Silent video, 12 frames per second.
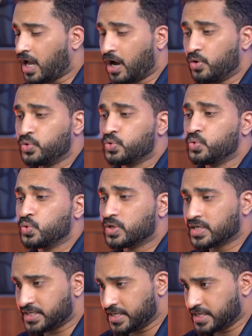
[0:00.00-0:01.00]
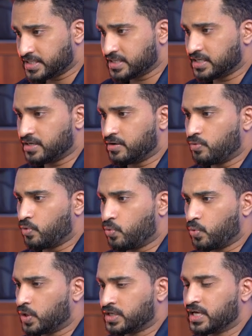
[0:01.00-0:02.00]
how to create,
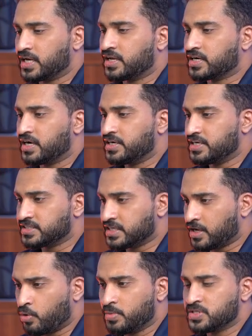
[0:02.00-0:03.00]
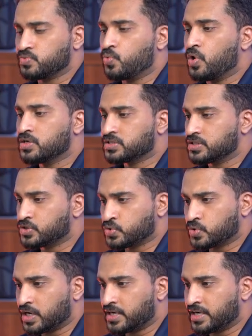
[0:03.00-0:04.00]
what are our condition, how much words it
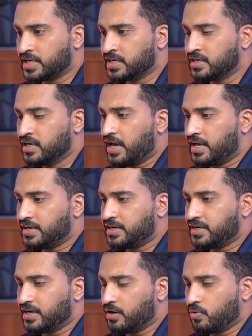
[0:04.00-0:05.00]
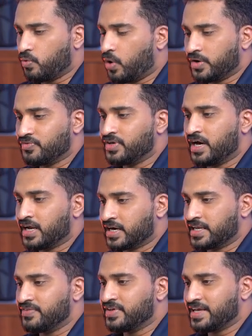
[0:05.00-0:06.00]
should contain, and what we are
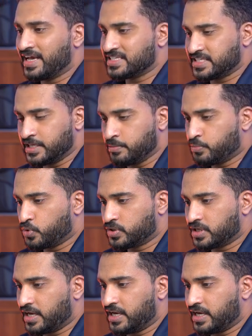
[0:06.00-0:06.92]
giving as input,